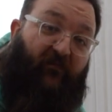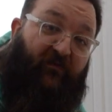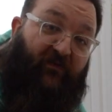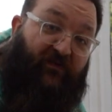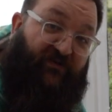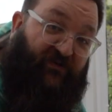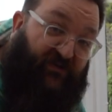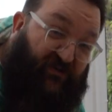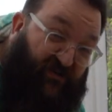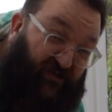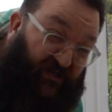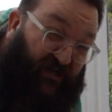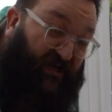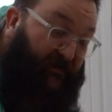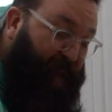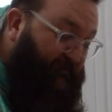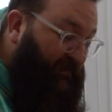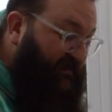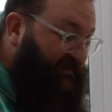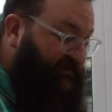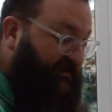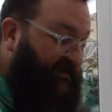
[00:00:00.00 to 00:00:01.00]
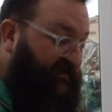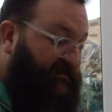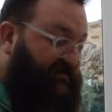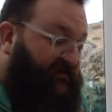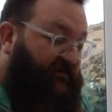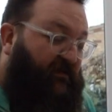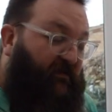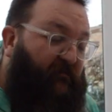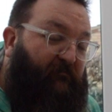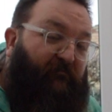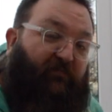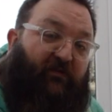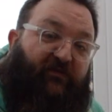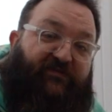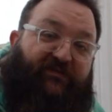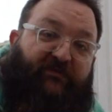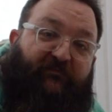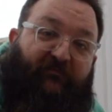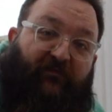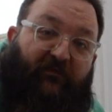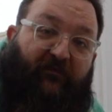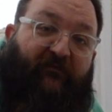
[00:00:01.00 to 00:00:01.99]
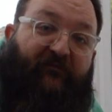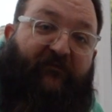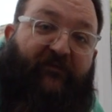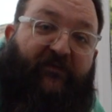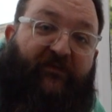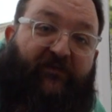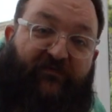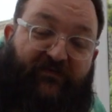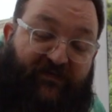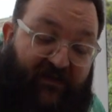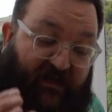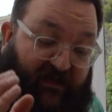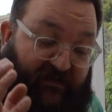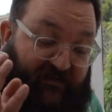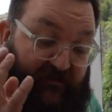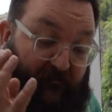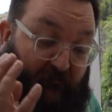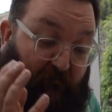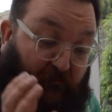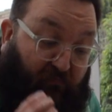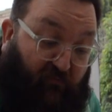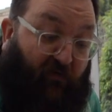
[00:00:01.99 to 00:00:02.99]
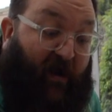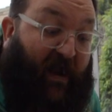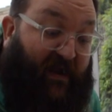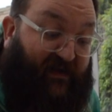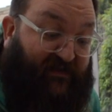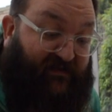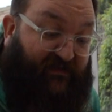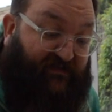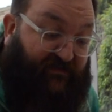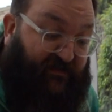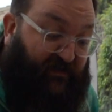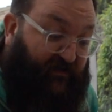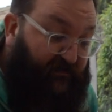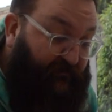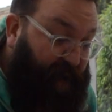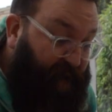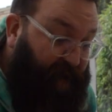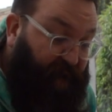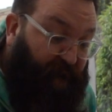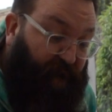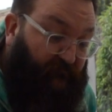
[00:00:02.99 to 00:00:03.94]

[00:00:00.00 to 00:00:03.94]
the cheapest guitar possible for you to get some practice in